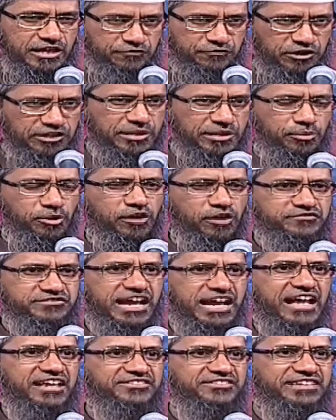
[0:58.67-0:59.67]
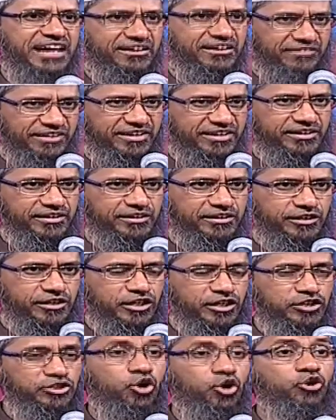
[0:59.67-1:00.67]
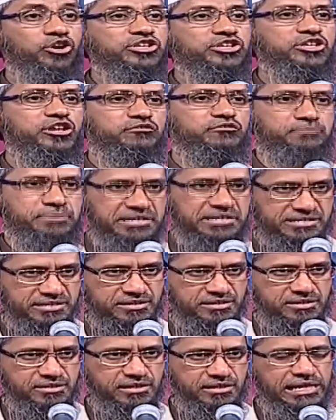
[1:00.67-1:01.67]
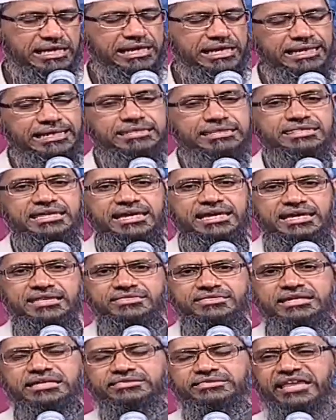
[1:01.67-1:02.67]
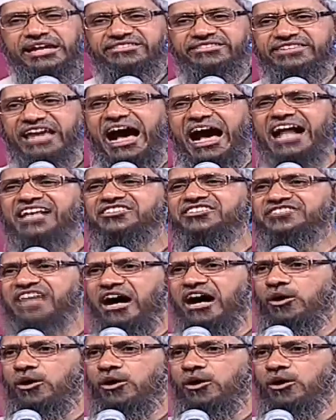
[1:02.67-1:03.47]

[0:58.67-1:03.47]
if you read the book of Charles Darwin, The Origin of Species, it says that Charles